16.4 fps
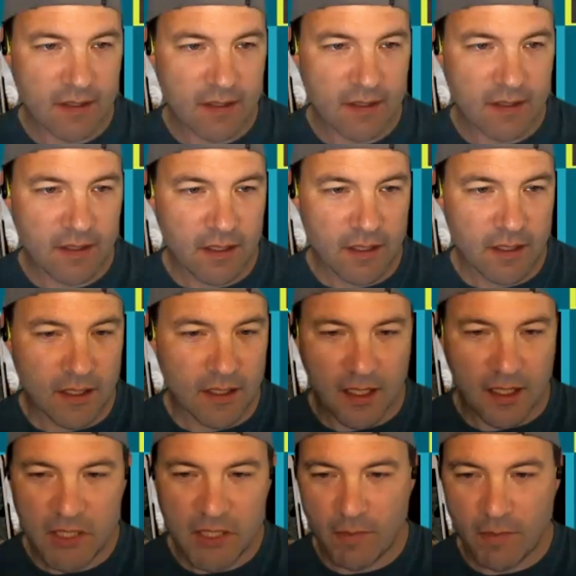Uh, let me
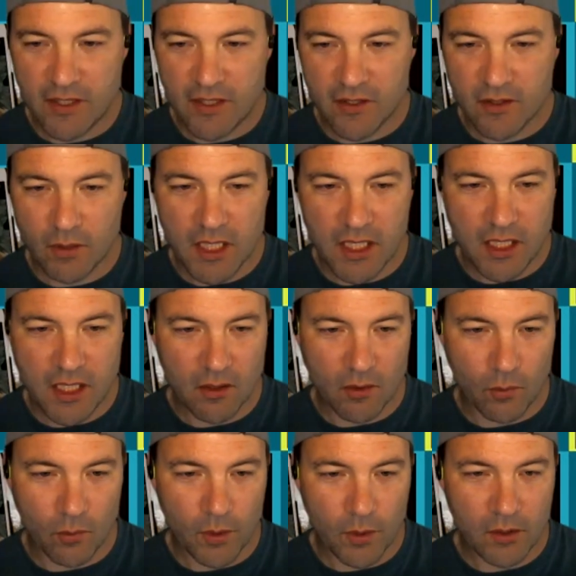share my screen
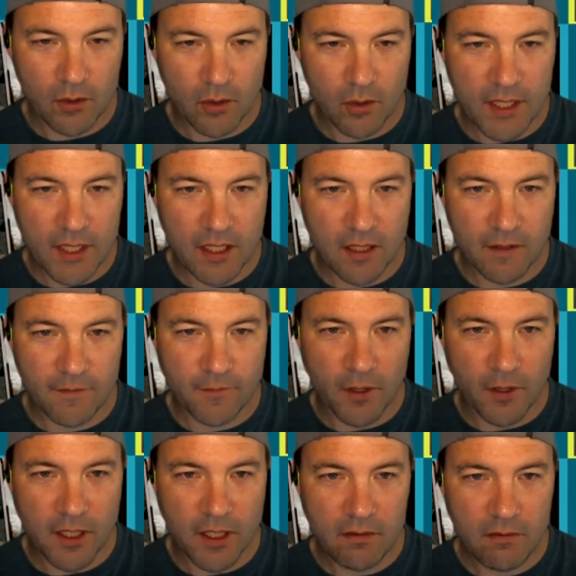real quick here for
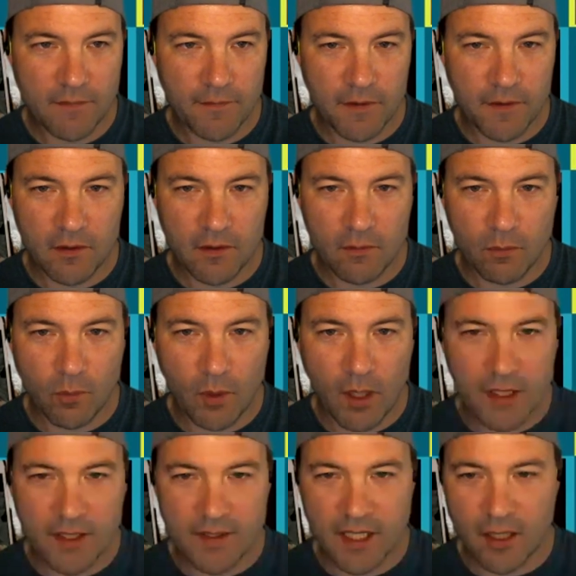you. If you want
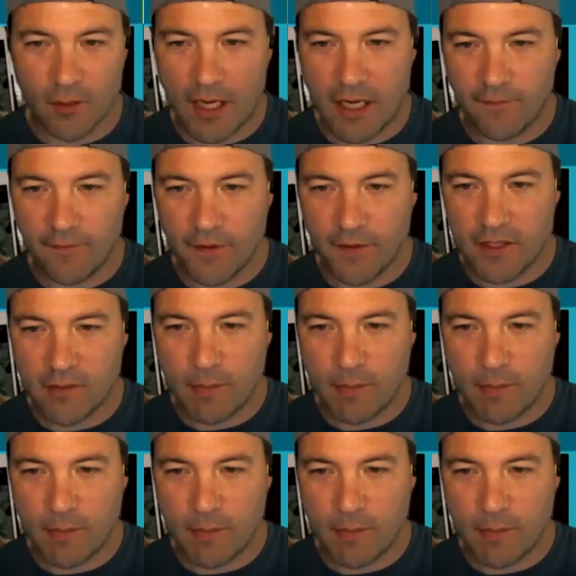to stick around for this